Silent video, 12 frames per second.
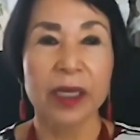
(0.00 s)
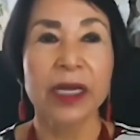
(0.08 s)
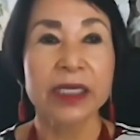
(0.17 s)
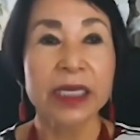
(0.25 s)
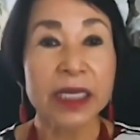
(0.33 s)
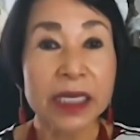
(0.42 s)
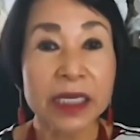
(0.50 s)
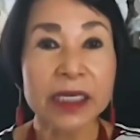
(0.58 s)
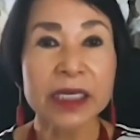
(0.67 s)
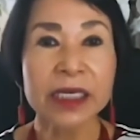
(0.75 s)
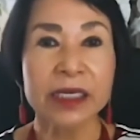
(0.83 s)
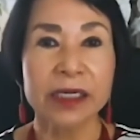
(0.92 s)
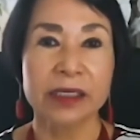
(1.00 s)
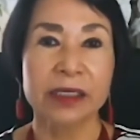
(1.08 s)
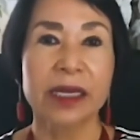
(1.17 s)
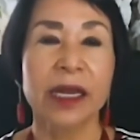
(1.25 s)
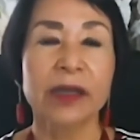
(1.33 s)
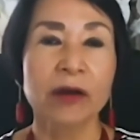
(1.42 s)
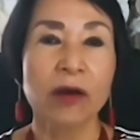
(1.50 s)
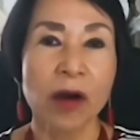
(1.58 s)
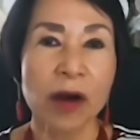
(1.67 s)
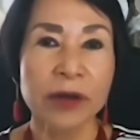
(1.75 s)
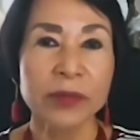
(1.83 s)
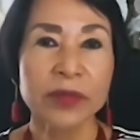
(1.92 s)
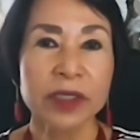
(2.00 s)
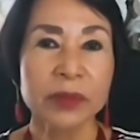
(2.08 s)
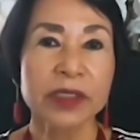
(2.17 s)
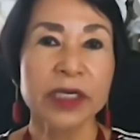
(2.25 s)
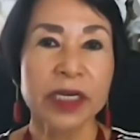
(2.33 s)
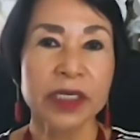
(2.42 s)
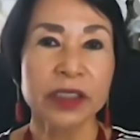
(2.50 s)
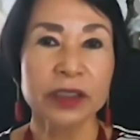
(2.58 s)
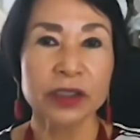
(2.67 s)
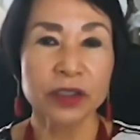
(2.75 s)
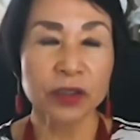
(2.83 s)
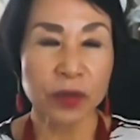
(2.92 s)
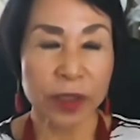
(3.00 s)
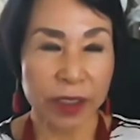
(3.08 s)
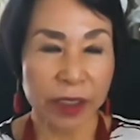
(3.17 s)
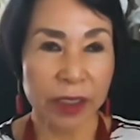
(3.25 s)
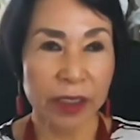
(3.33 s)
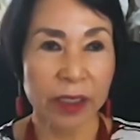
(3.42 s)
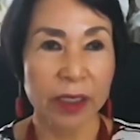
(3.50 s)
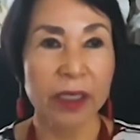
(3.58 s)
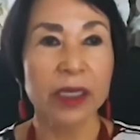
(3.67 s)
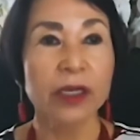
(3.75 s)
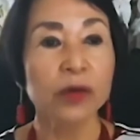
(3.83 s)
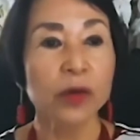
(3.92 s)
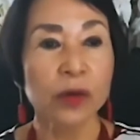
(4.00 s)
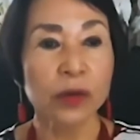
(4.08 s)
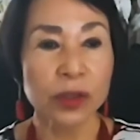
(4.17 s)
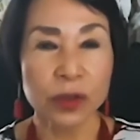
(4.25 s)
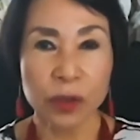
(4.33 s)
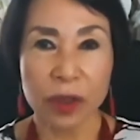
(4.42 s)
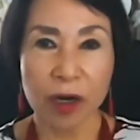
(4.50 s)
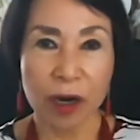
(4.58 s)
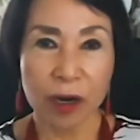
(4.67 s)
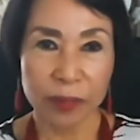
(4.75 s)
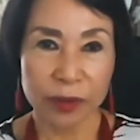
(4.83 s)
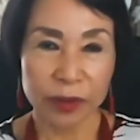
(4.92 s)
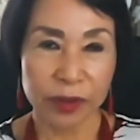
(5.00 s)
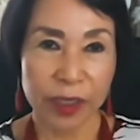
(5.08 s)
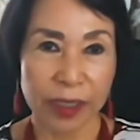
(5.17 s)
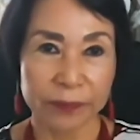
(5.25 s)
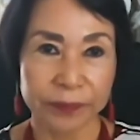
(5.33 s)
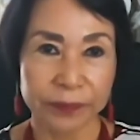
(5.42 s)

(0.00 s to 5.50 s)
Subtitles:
And he needed an arms limitation treaty in order to accomplish that.